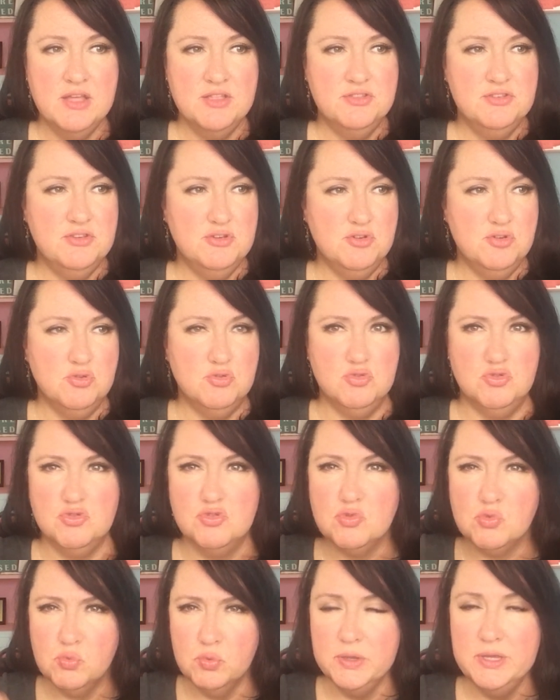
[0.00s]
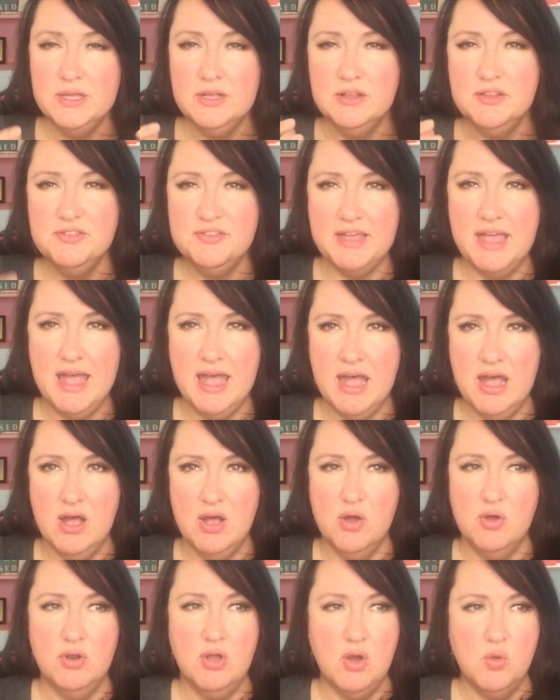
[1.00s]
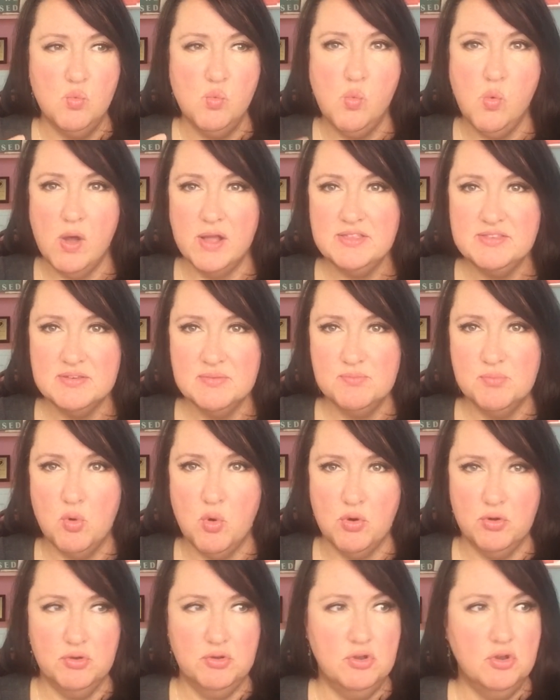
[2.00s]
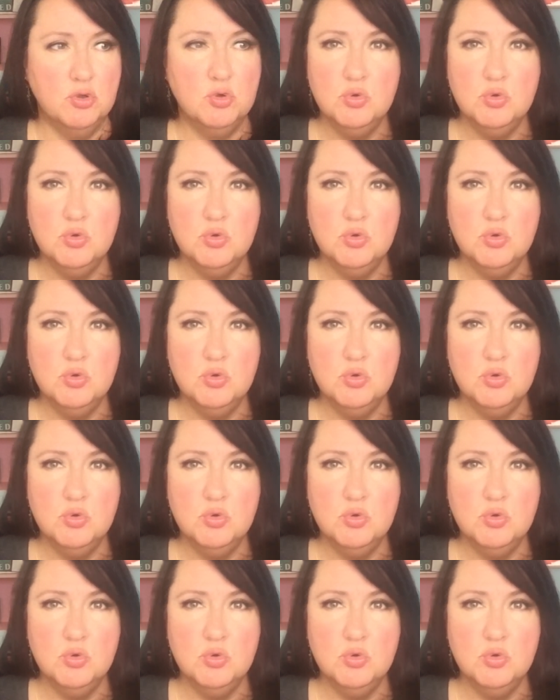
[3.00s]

to drill down on what's important,